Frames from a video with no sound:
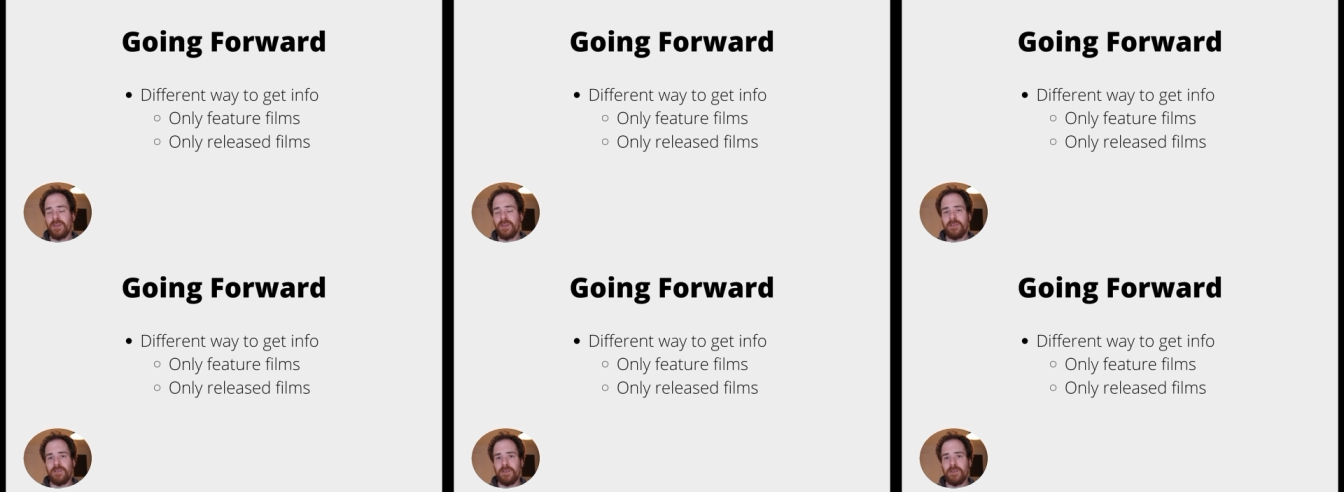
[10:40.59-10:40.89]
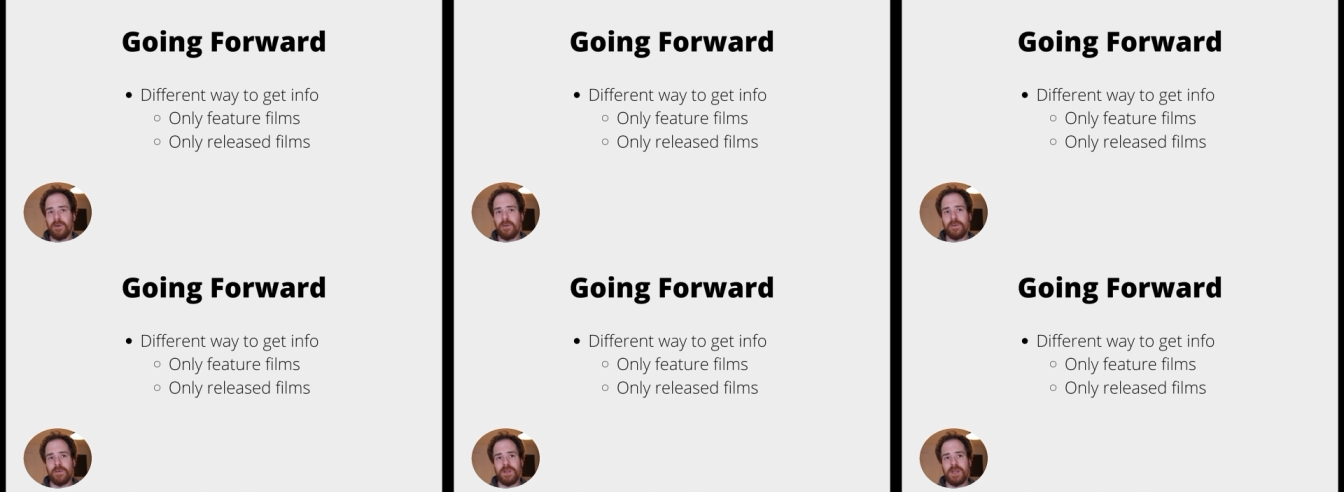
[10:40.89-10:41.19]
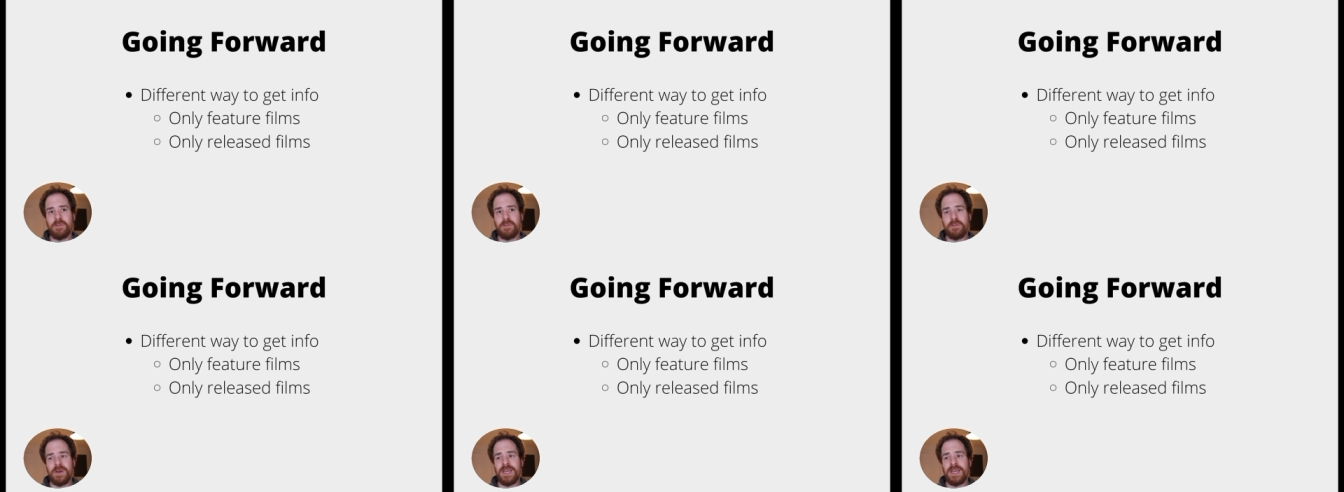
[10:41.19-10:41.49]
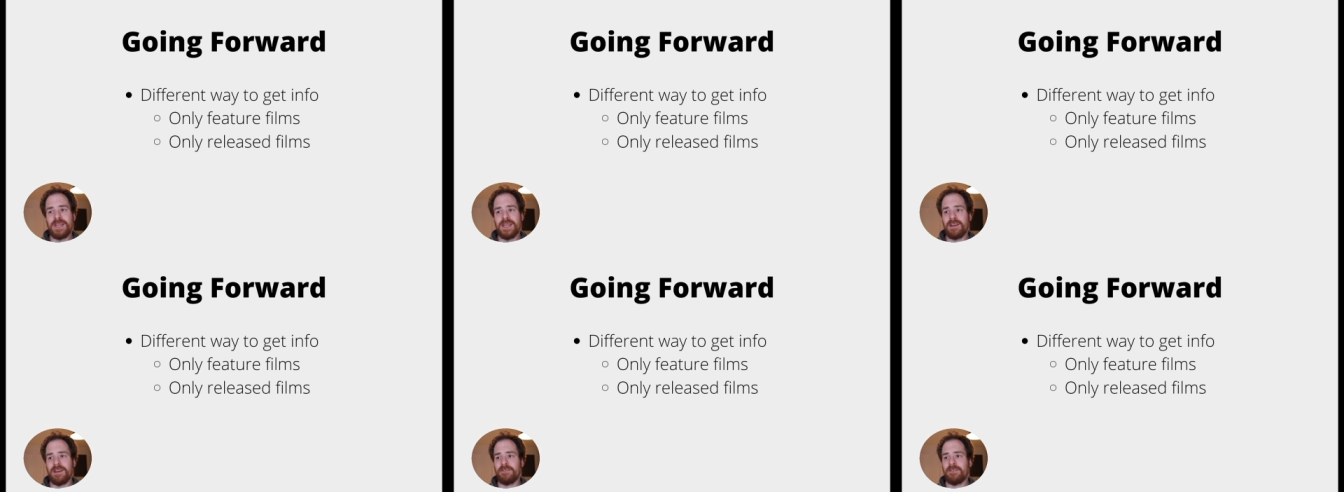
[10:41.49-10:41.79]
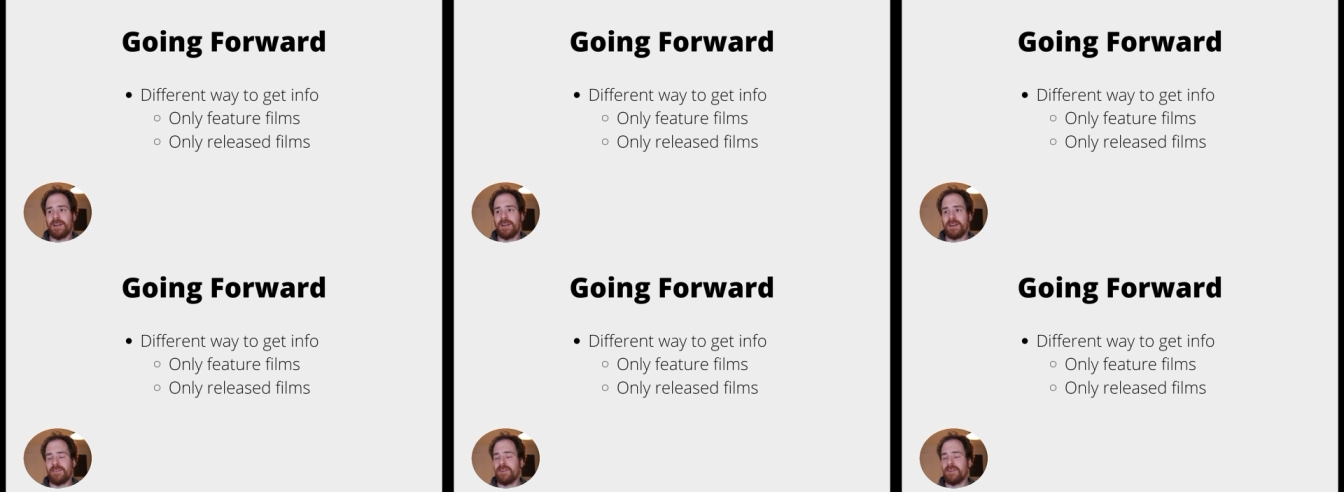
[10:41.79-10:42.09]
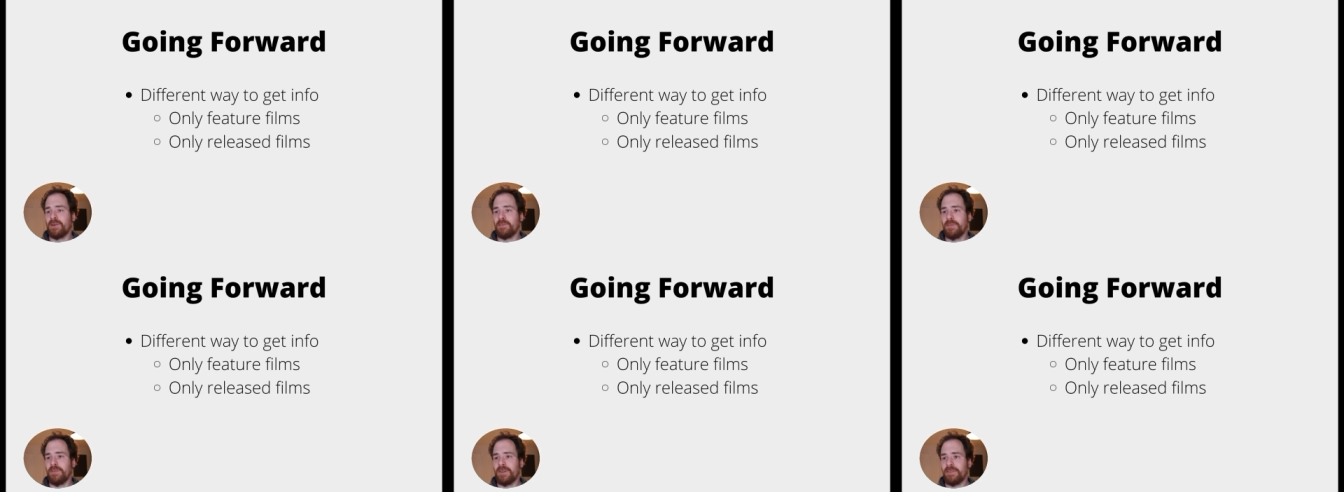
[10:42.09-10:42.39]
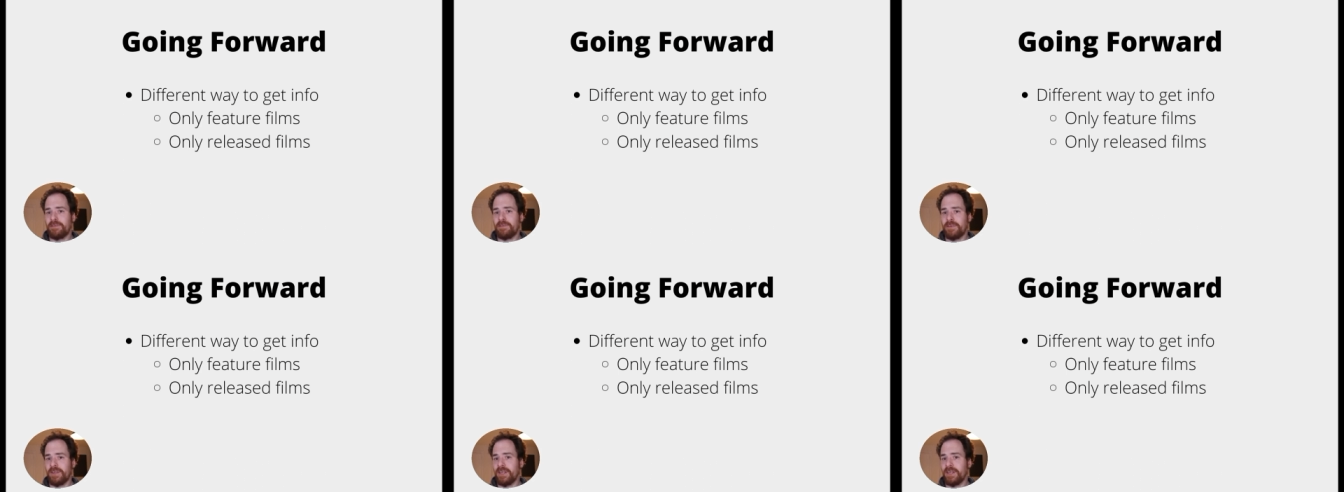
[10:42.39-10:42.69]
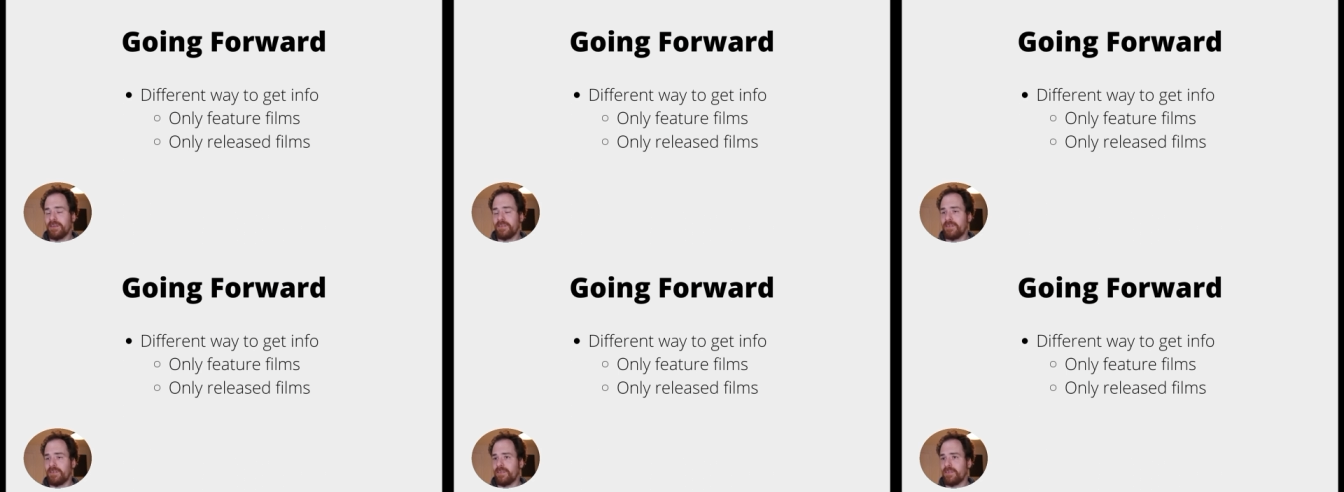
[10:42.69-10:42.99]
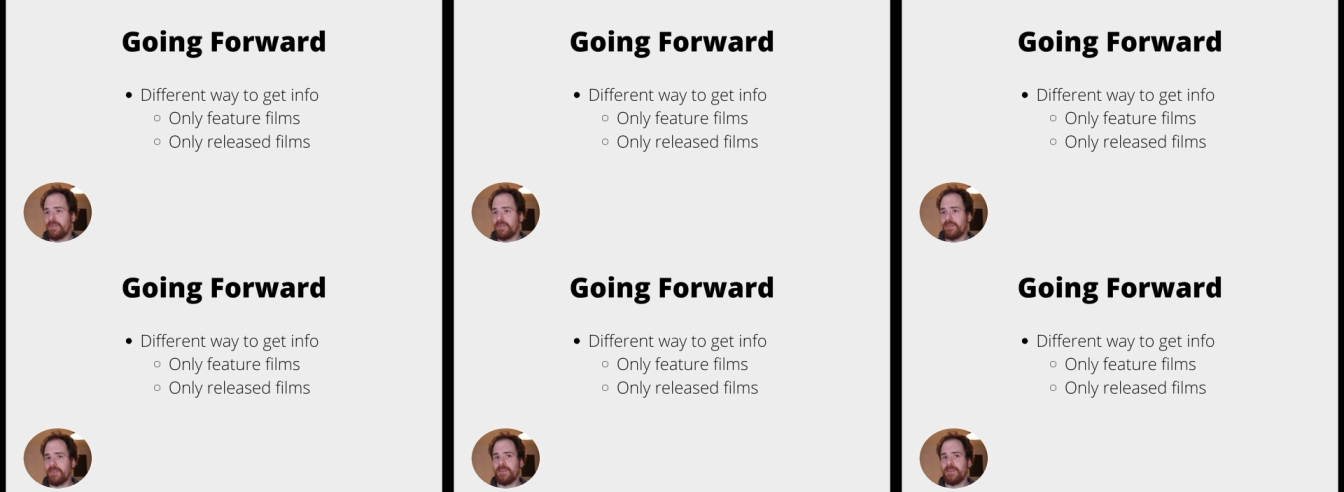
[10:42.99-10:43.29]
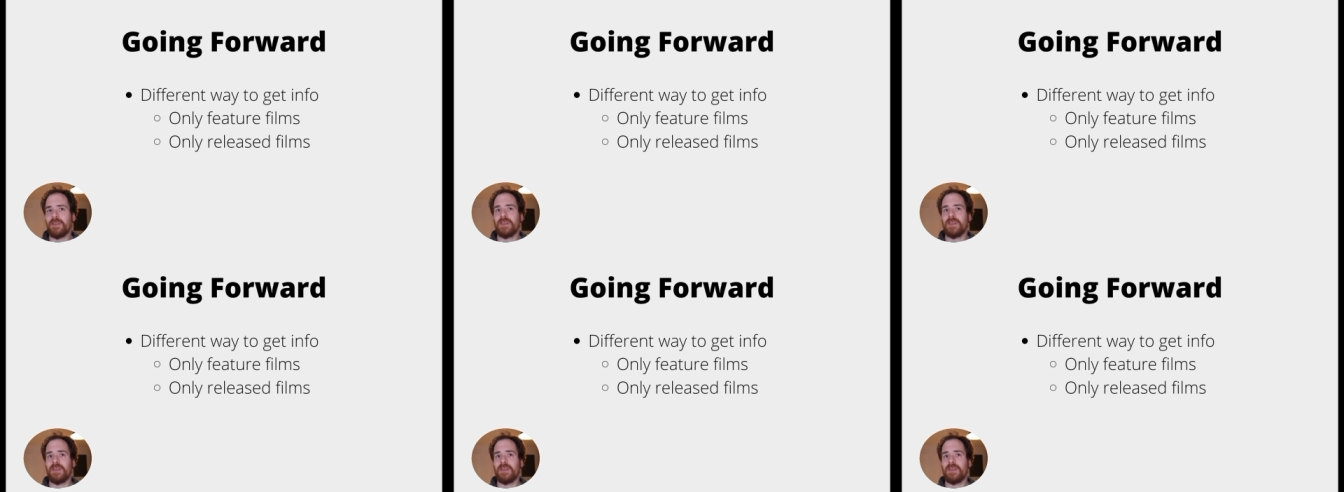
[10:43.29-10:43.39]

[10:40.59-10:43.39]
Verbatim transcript: so they may never actually be finished.